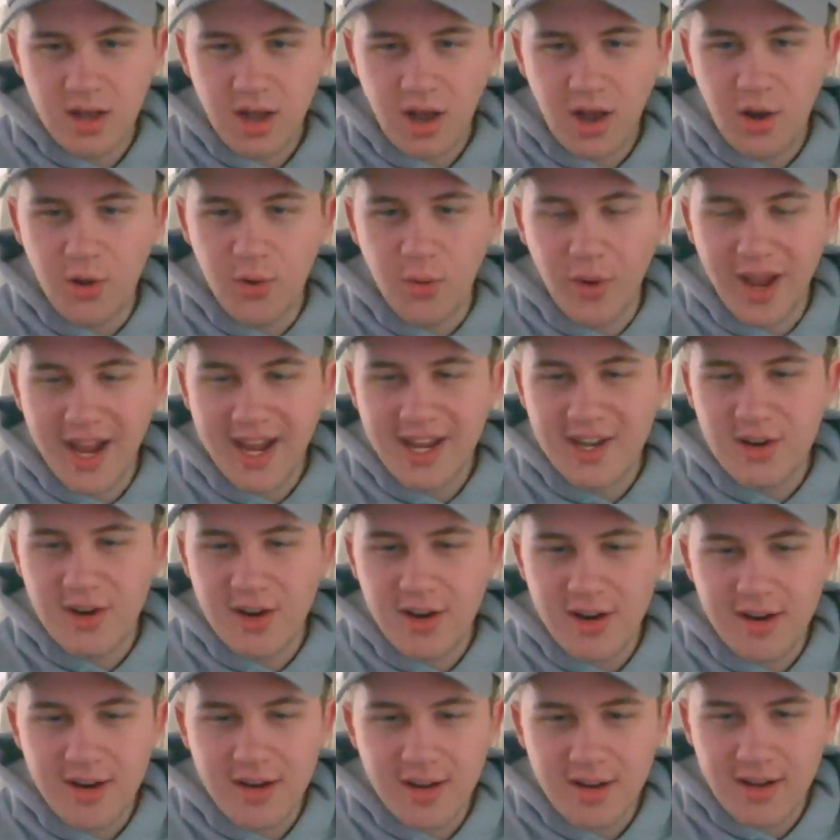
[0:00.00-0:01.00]
Oh, hey,
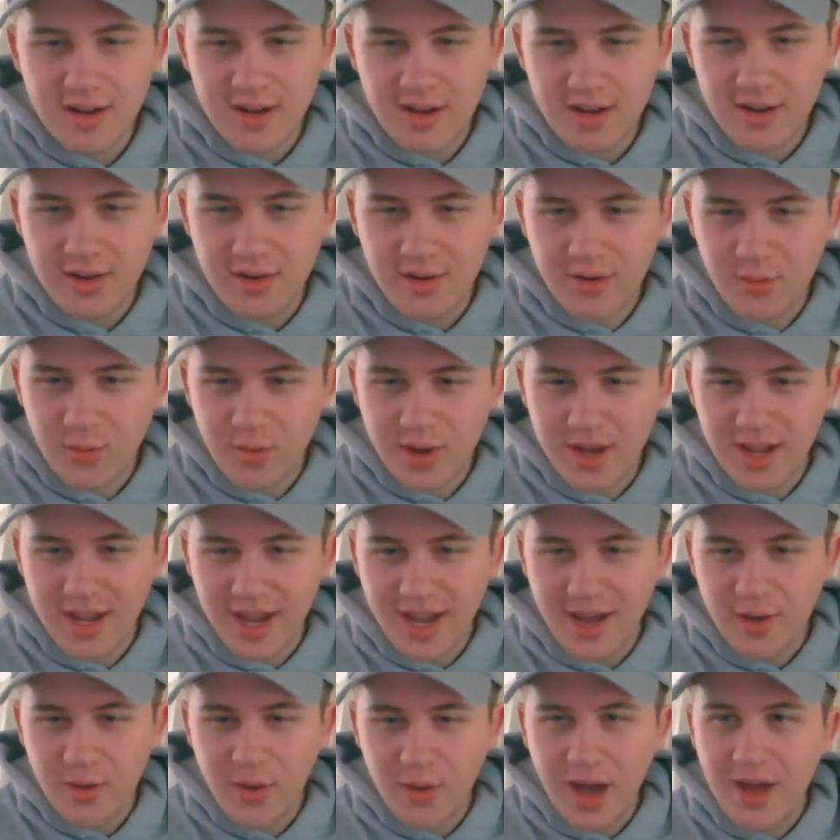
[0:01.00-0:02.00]
nerd. Wait,
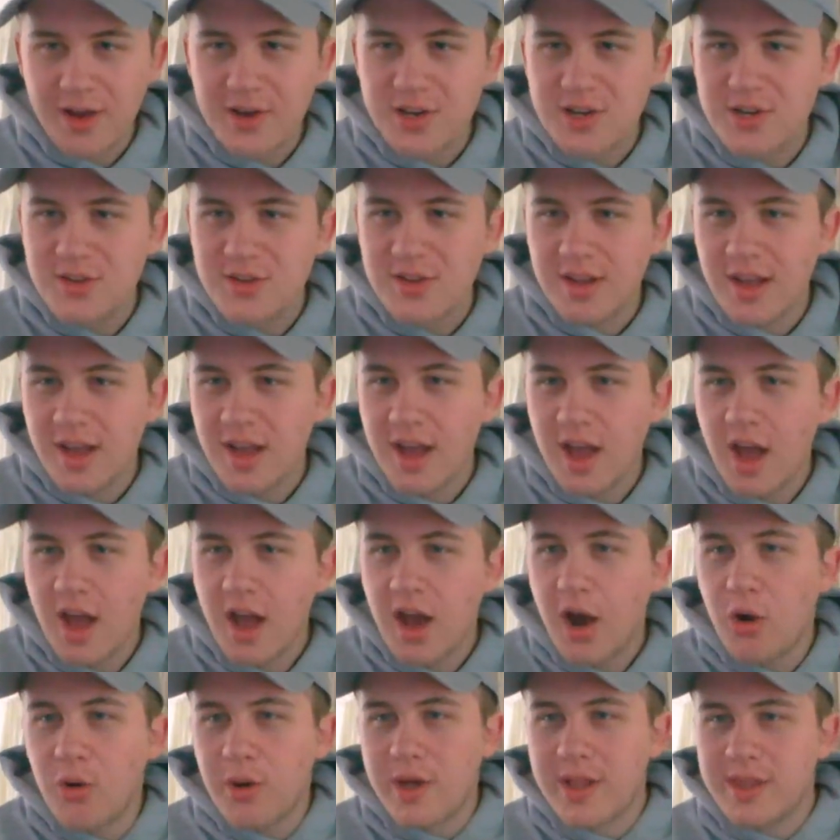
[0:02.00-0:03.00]
how did you...
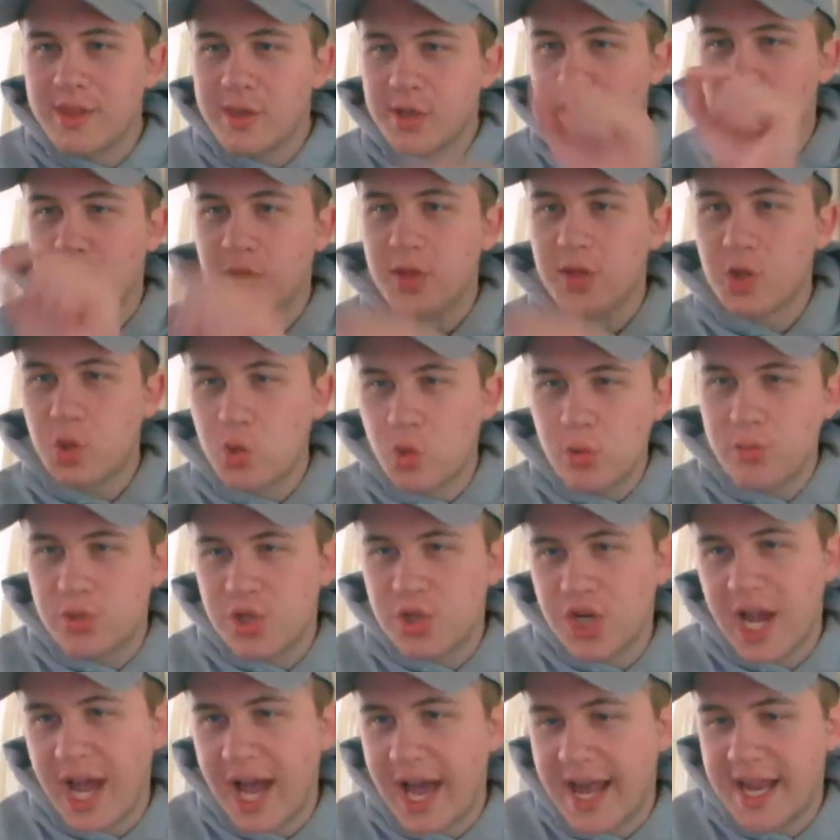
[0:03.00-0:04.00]
Oh, wait, so the group
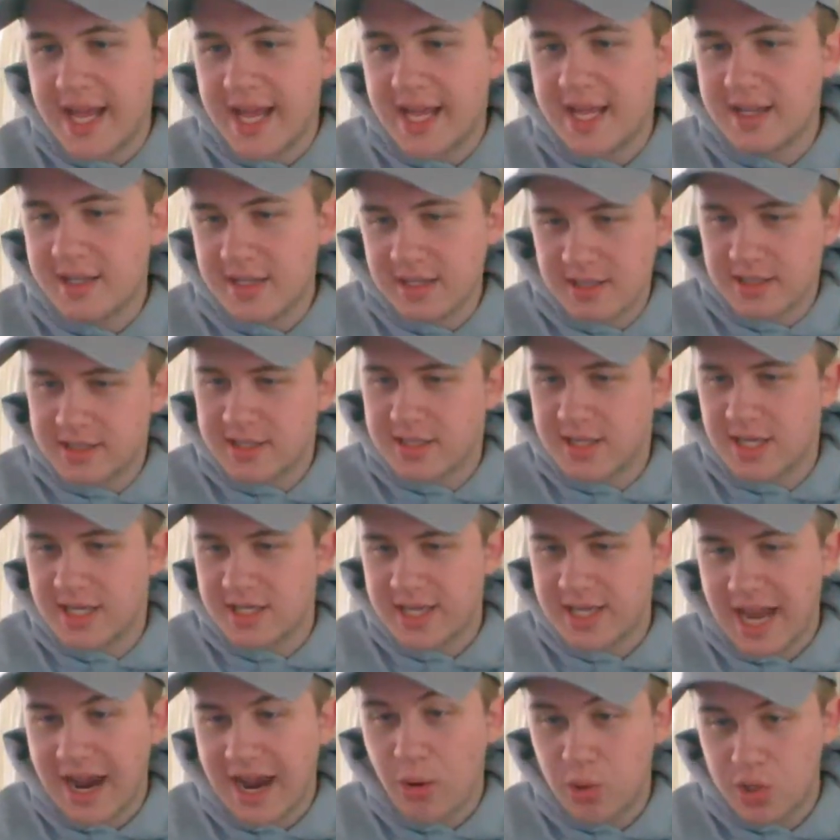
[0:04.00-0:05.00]
chat is
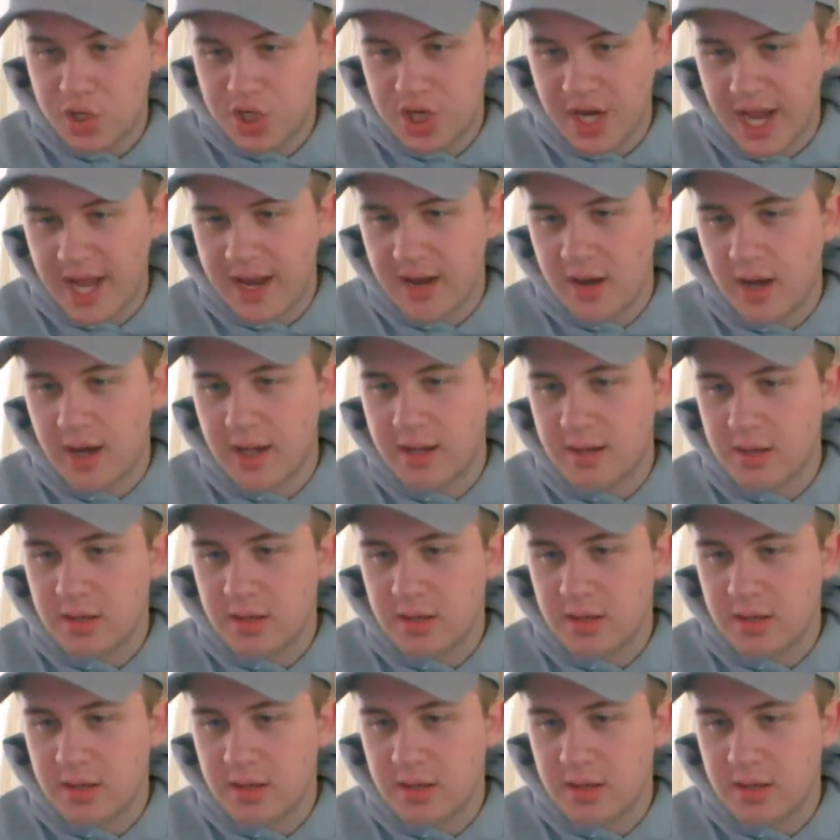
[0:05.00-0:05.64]
our chat, not...